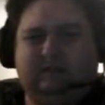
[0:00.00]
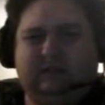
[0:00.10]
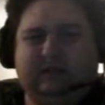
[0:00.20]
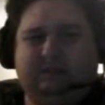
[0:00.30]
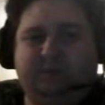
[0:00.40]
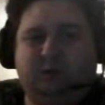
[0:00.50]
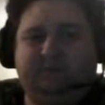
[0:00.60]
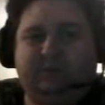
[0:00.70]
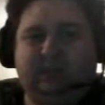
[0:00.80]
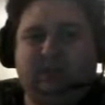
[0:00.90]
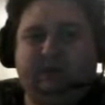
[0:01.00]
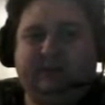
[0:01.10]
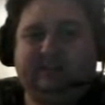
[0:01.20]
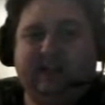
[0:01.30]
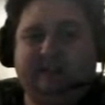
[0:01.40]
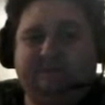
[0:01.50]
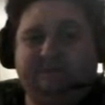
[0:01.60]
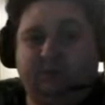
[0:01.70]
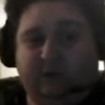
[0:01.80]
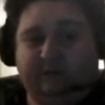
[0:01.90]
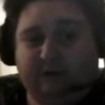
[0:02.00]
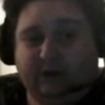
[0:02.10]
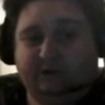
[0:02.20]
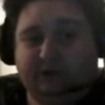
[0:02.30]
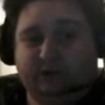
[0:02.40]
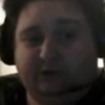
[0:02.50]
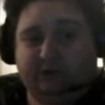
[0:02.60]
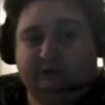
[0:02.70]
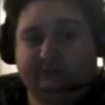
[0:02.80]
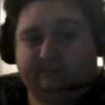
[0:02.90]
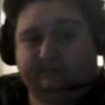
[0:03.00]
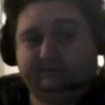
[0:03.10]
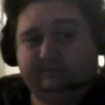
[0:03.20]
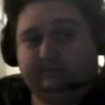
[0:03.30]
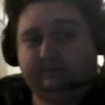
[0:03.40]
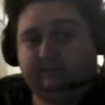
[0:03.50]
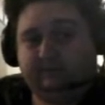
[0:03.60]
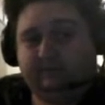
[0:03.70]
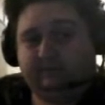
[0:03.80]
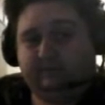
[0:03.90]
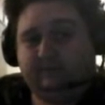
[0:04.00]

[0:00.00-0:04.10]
That is both the uh, U.S. and fr- French version. Mm-hmm.